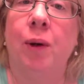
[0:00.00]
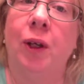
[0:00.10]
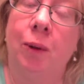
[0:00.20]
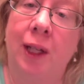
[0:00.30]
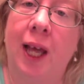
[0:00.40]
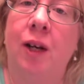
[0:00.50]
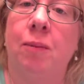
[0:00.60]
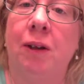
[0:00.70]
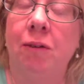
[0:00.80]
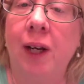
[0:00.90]
what you will later
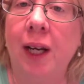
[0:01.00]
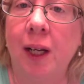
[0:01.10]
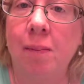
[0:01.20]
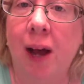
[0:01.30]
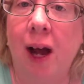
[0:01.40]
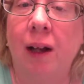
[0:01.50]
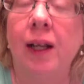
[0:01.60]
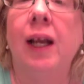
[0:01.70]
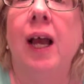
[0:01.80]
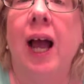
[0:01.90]
be reading about,
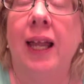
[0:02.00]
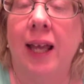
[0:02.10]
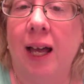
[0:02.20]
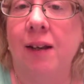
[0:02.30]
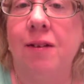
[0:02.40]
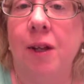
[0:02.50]
and that is the